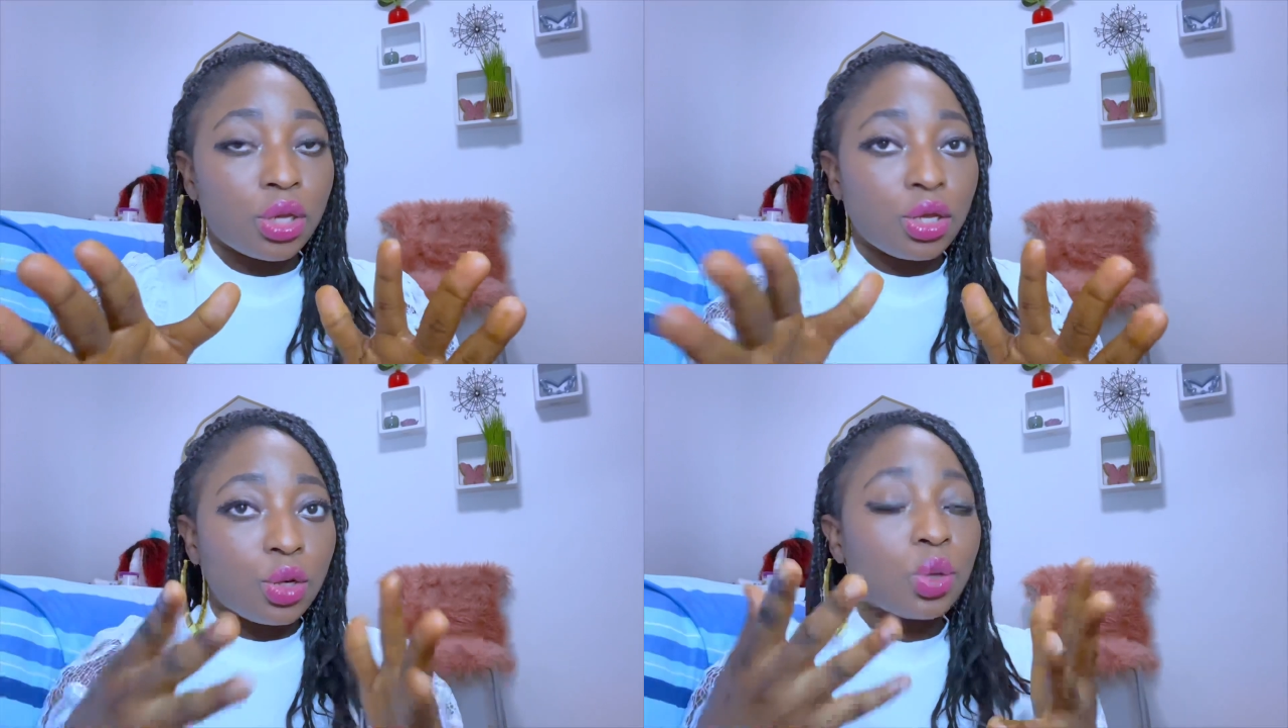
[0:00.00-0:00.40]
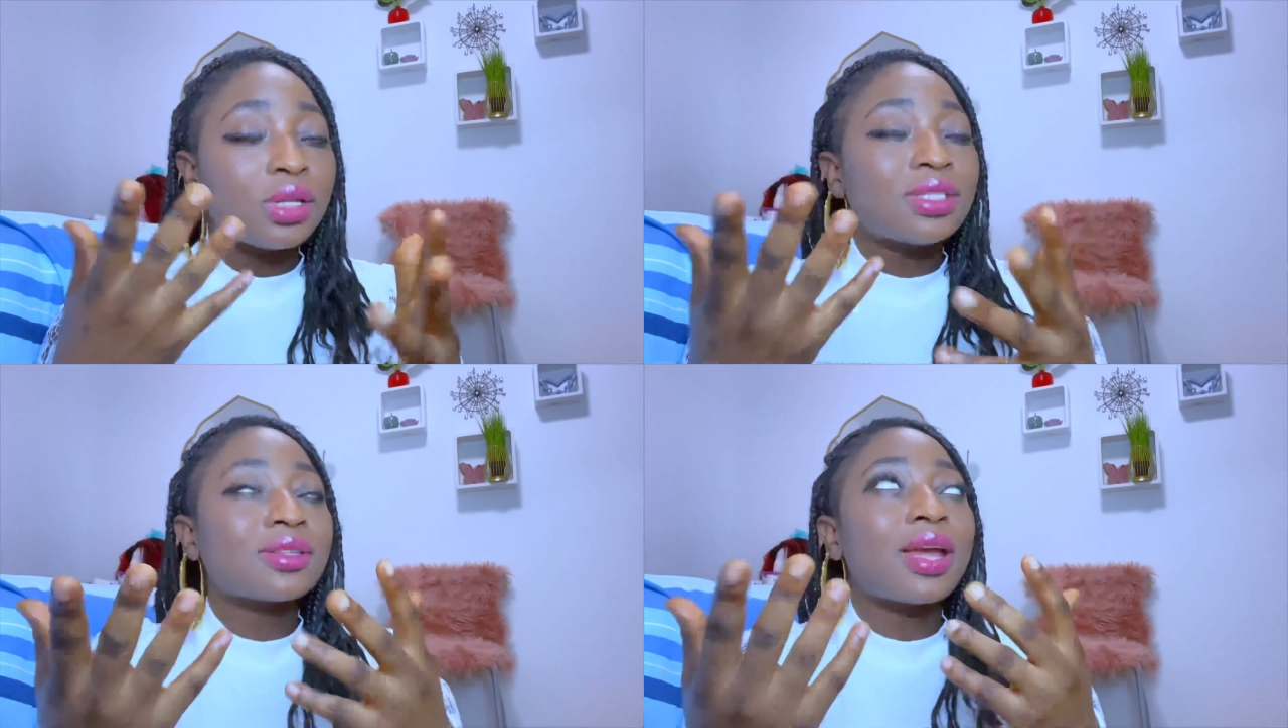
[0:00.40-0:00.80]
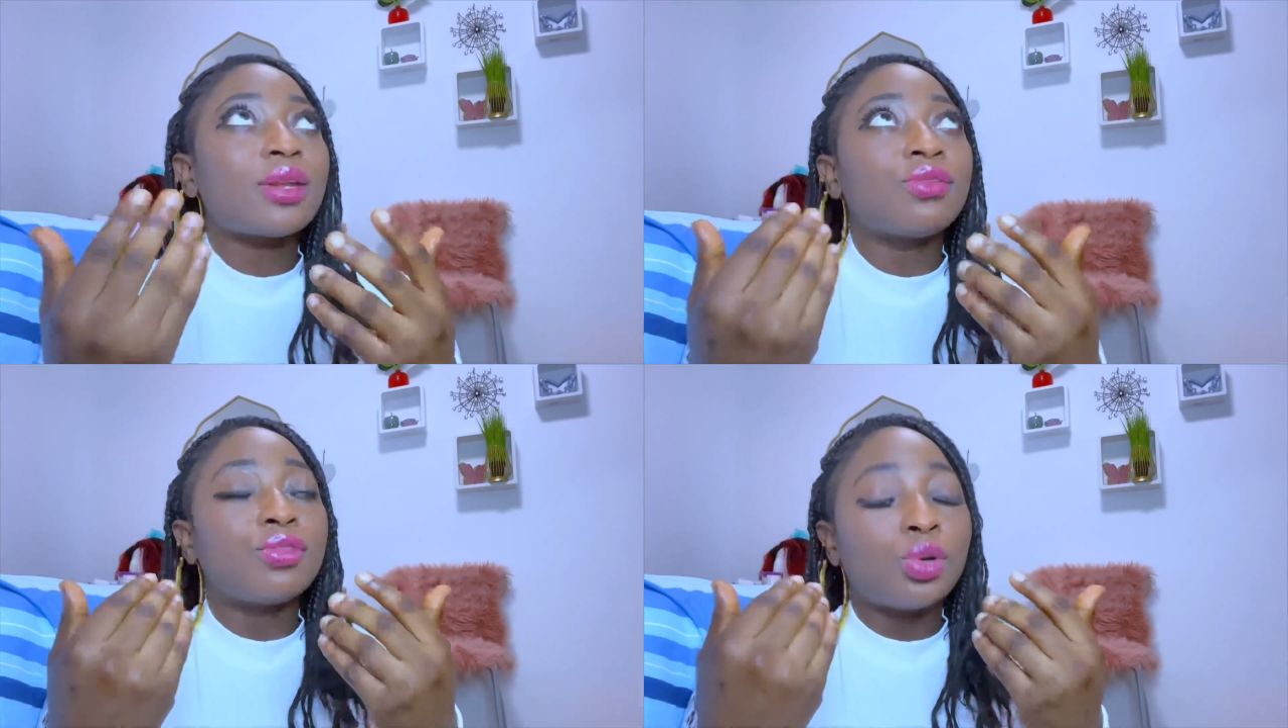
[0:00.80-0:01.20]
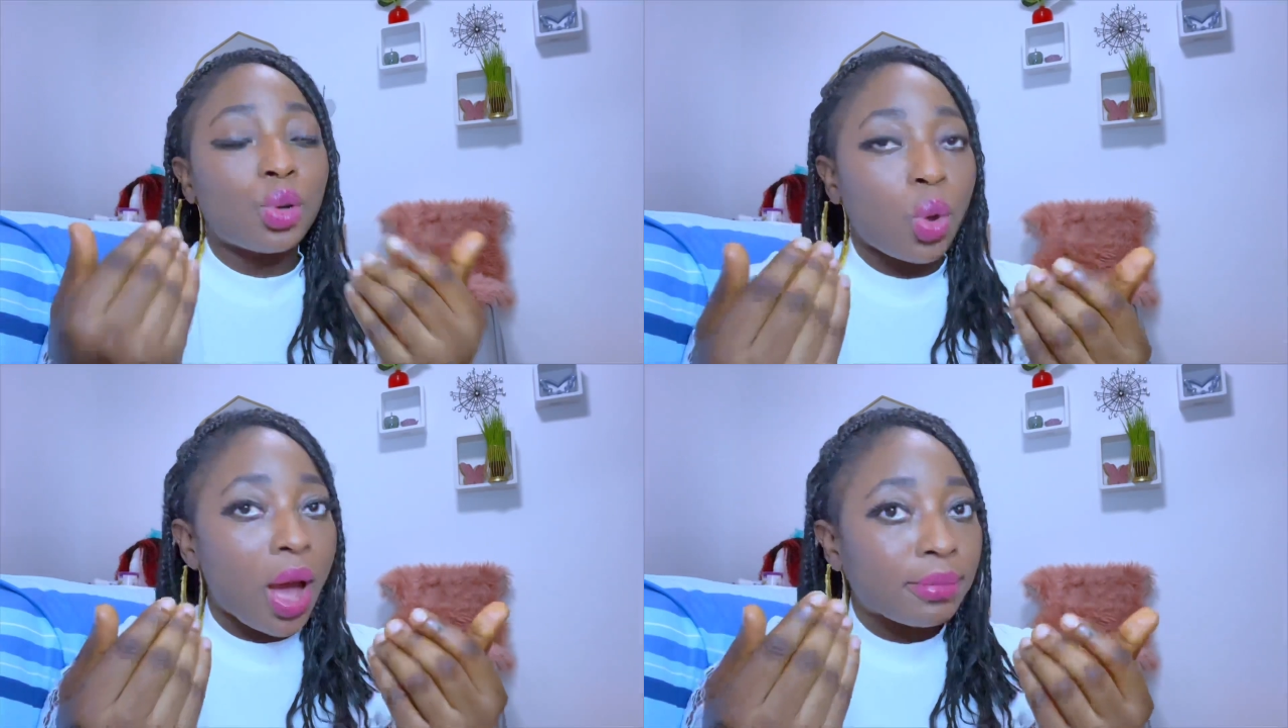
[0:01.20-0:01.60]
you know this kind of
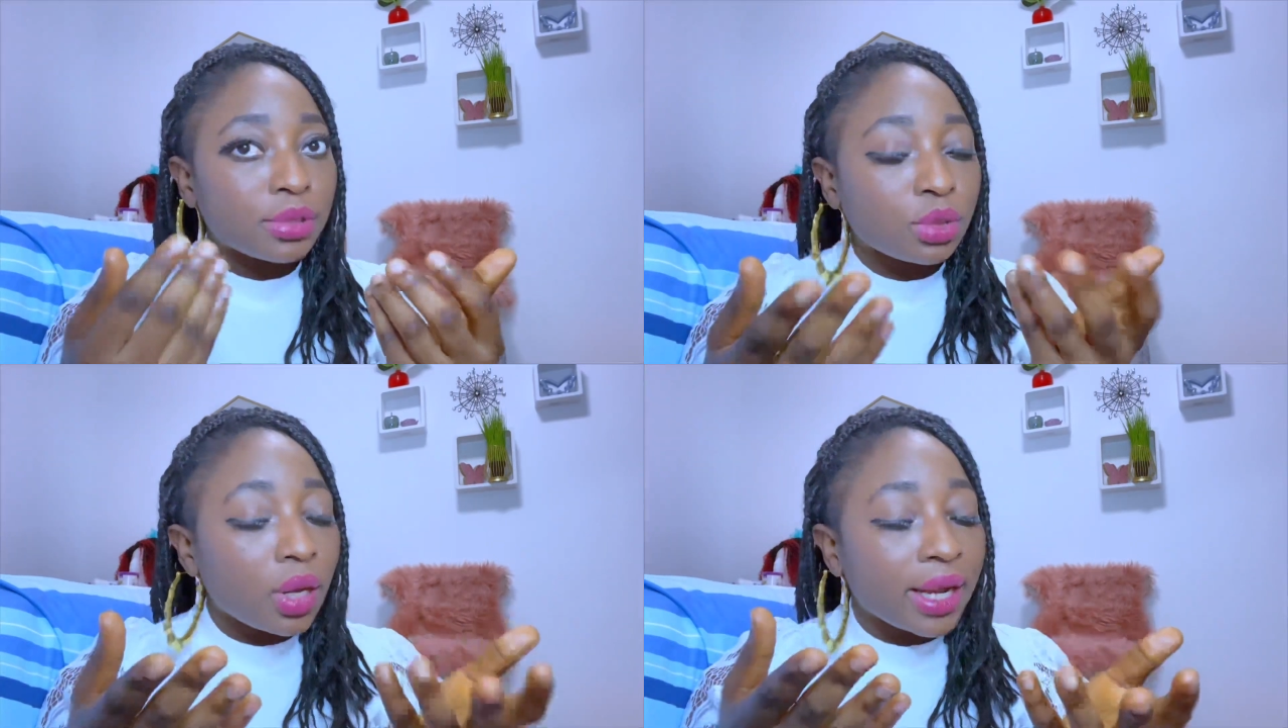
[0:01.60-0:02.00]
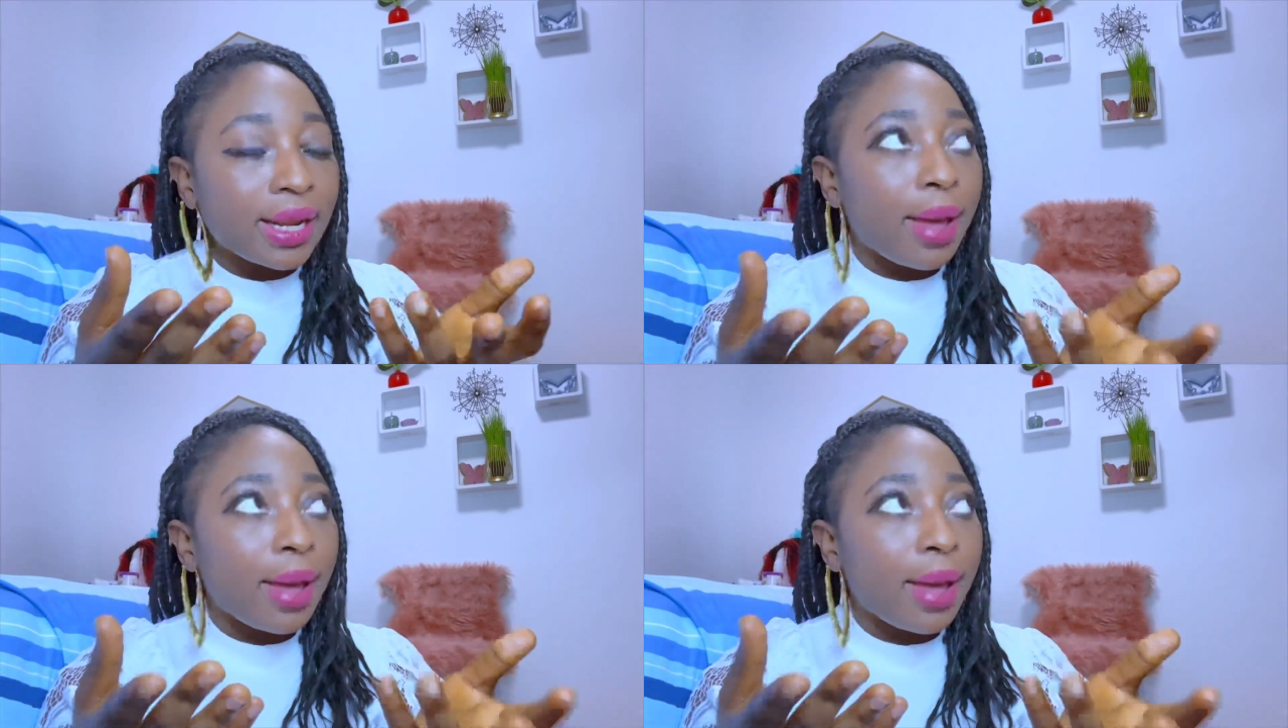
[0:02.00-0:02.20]
glow I'm talking